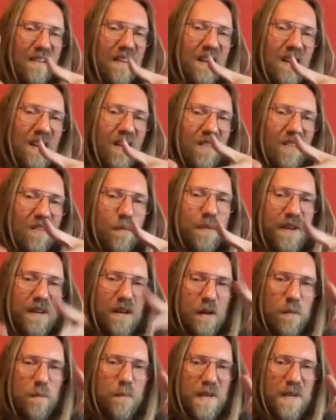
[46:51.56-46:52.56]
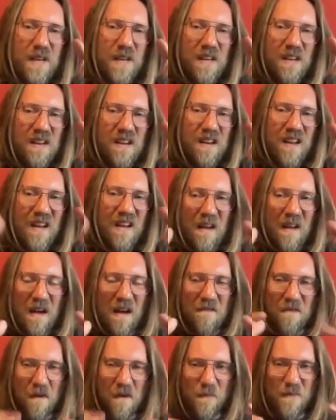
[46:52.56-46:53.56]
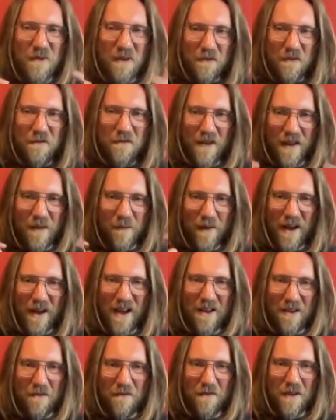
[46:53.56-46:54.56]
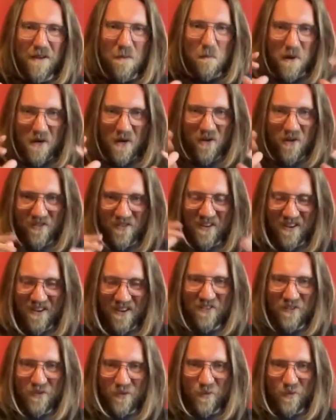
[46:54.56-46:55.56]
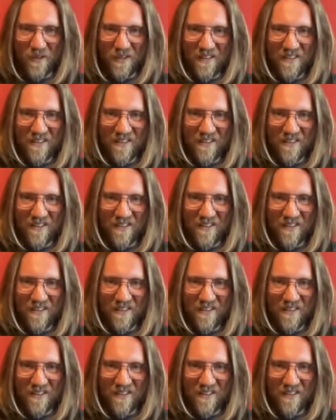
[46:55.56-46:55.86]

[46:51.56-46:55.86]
can't be a me ever being fed by anything, because there isn't one.